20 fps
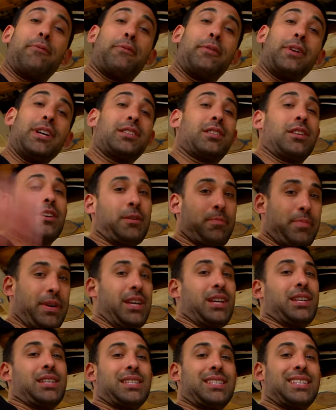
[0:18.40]
fixed, but
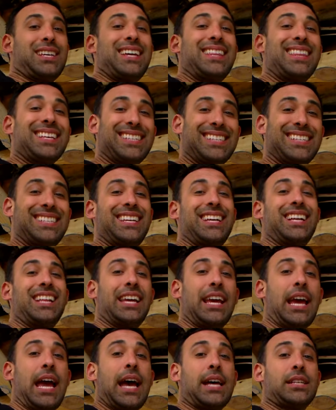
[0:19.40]
you can see the
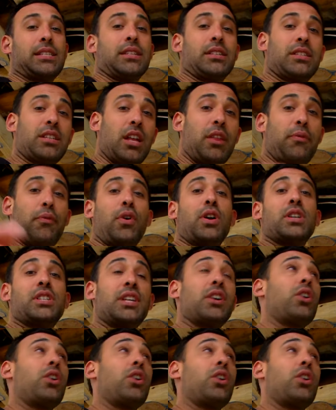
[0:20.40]
ceiling hasn't. So the first